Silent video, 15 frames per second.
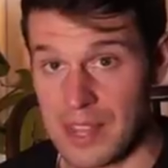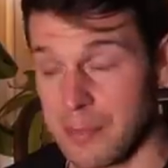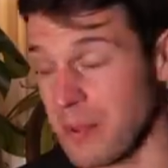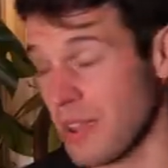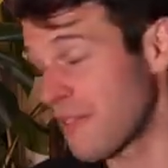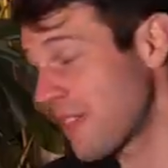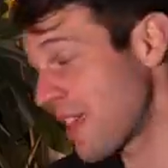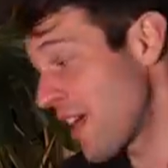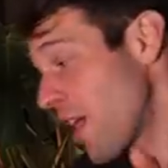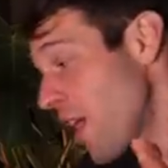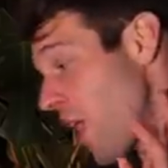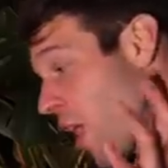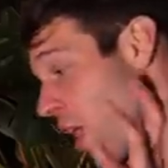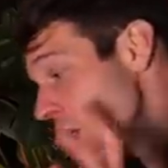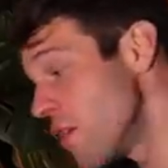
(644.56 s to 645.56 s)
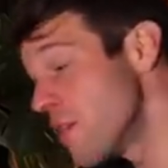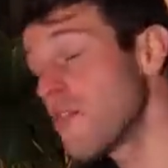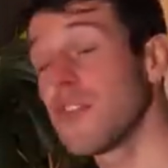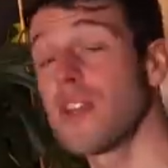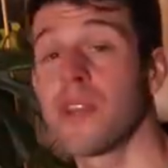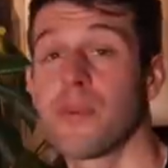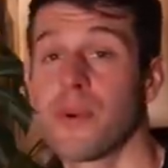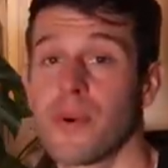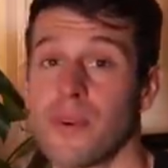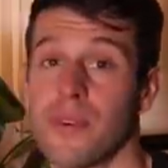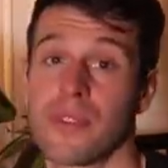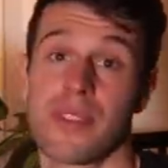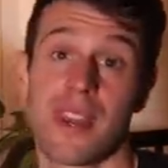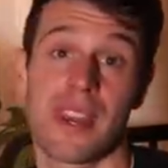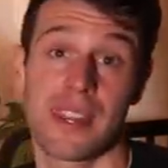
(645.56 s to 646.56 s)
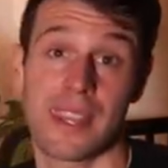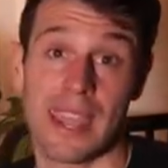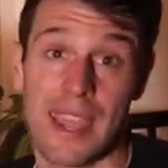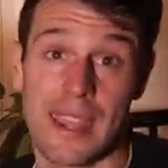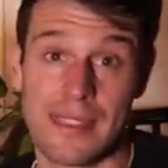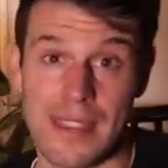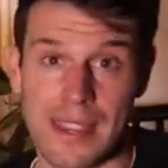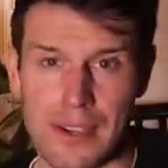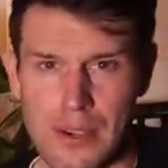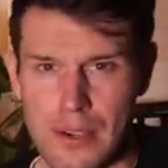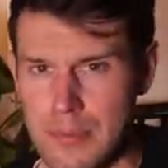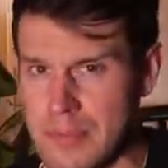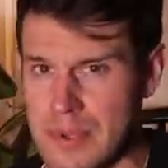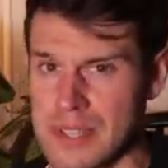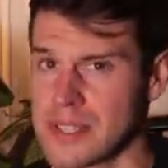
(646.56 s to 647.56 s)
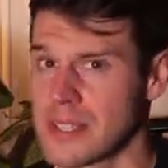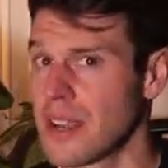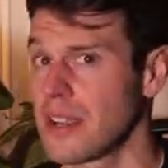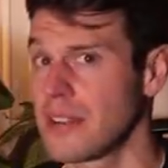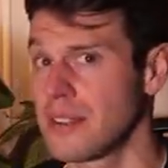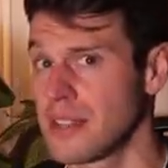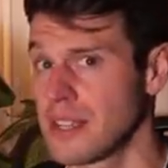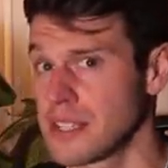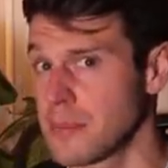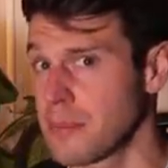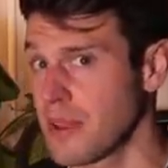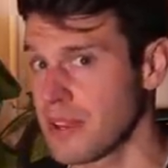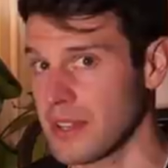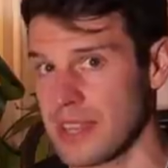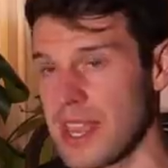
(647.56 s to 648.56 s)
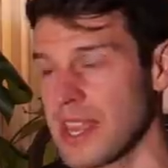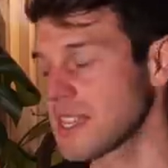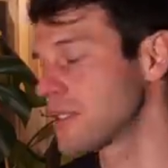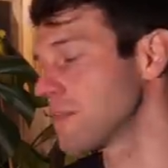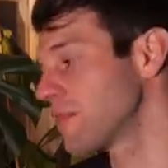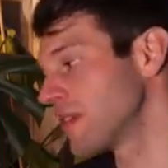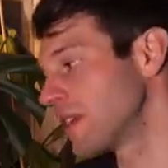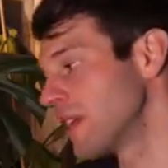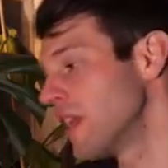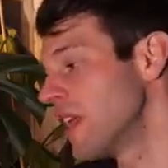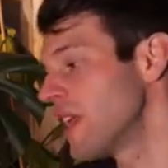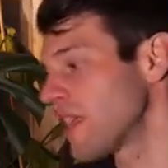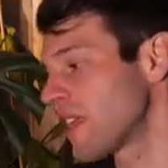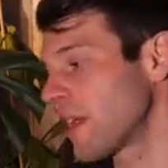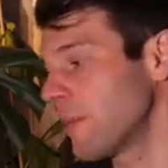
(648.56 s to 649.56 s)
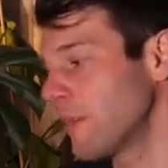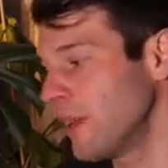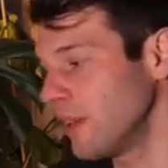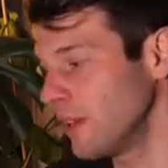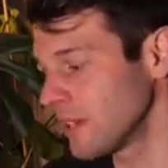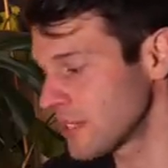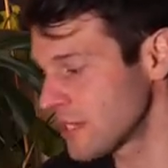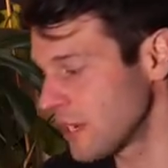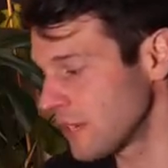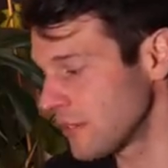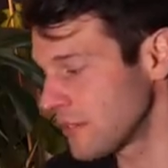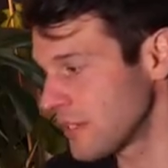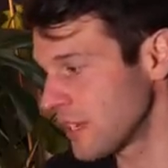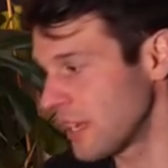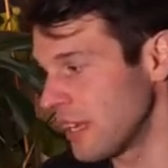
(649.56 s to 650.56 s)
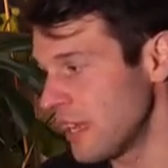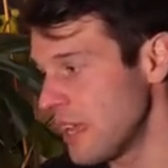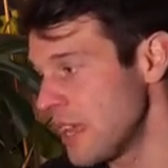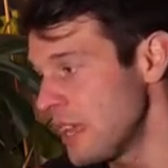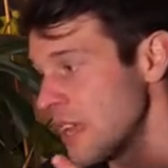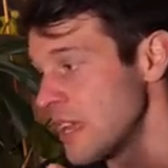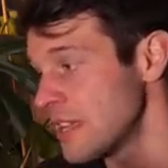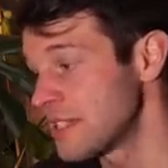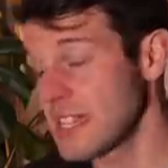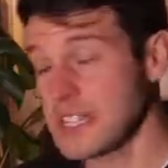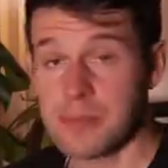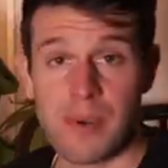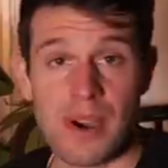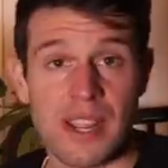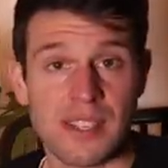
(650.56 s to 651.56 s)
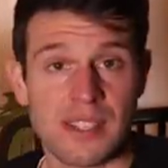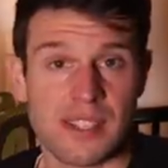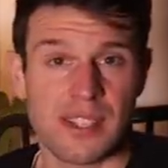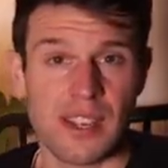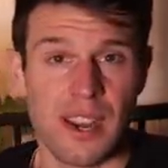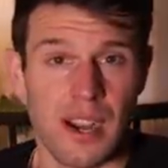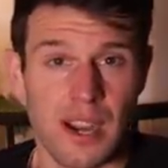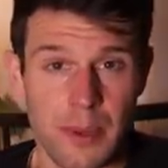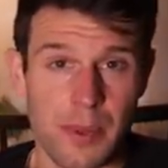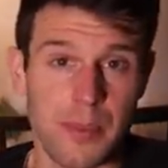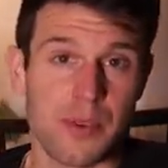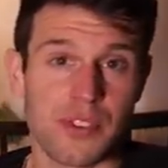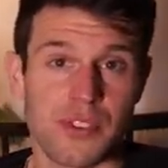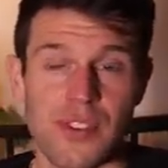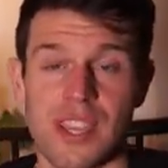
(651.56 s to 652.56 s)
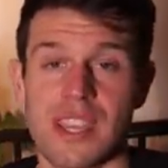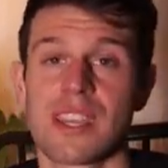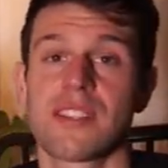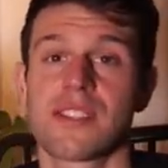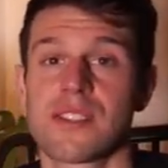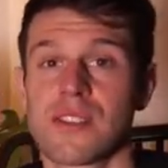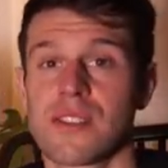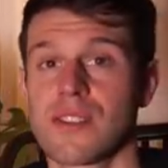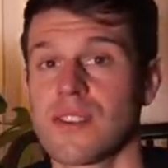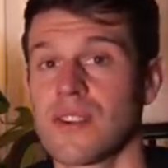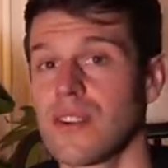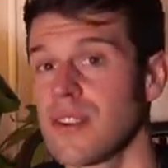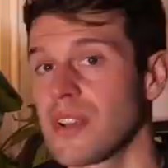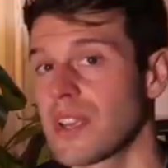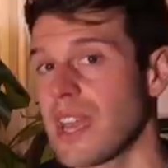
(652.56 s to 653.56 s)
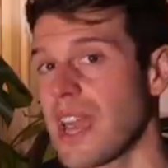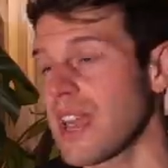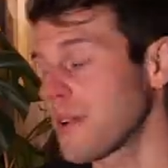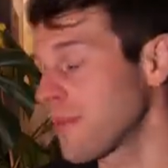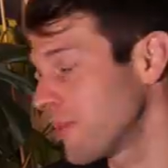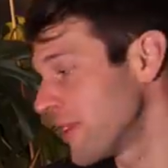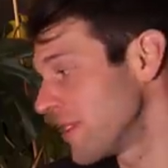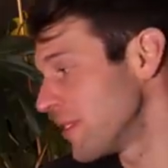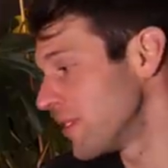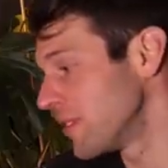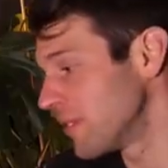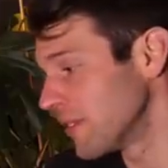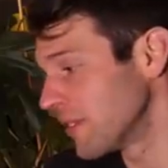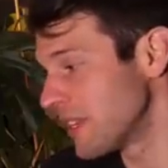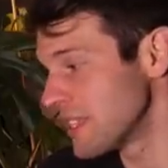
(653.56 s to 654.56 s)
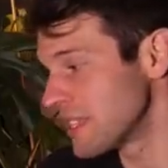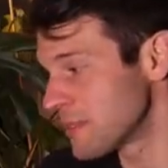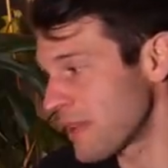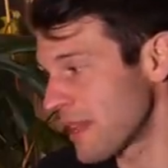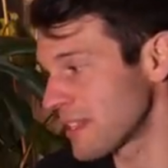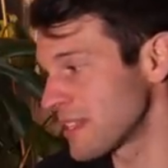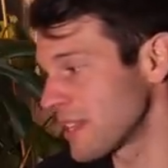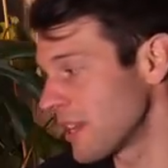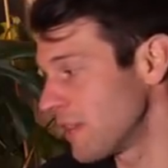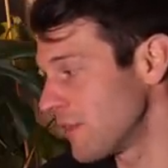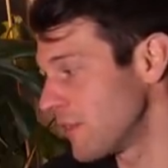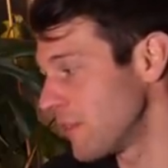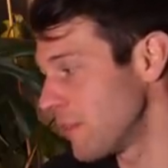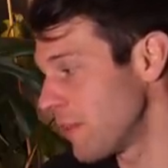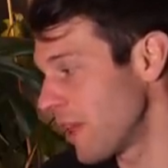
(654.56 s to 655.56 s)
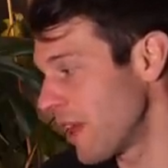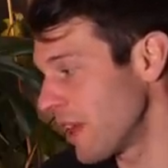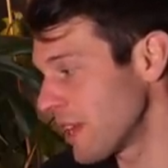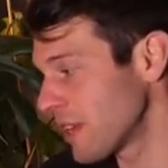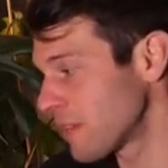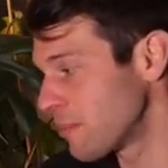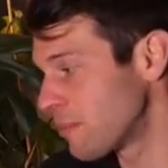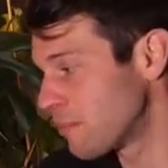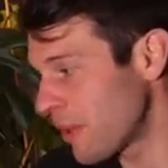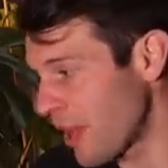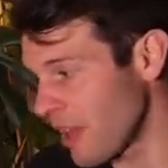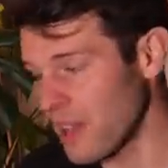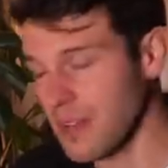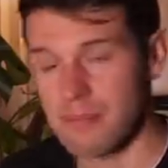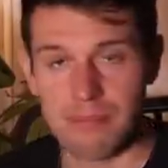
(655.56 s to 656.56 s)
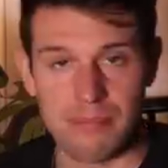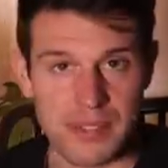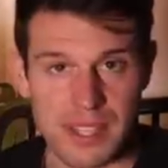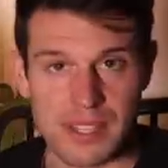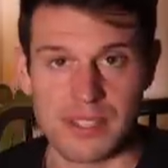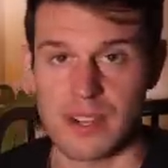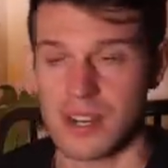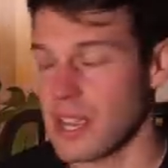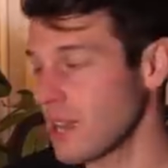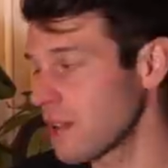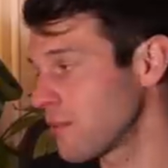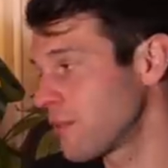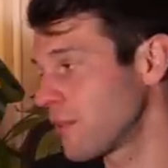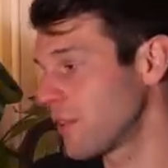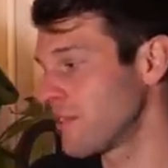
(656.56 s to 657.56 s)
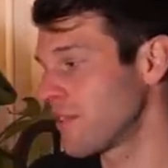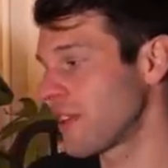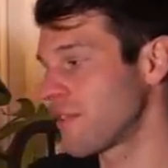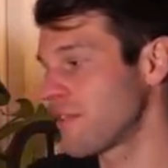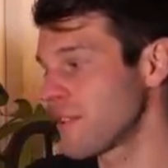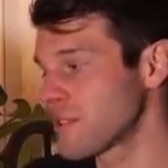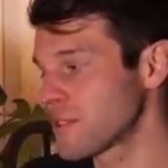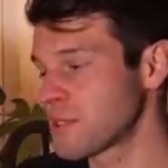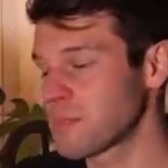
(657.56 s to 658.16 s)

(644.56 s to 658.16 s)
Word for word: that. But if they're overly worn, then again, that could be a sign that it's a bike that hasn't been that well looked after. Disc brakes, a little bit more tricky to look at when you're inspecting over the bike, but things to look out for, if they feel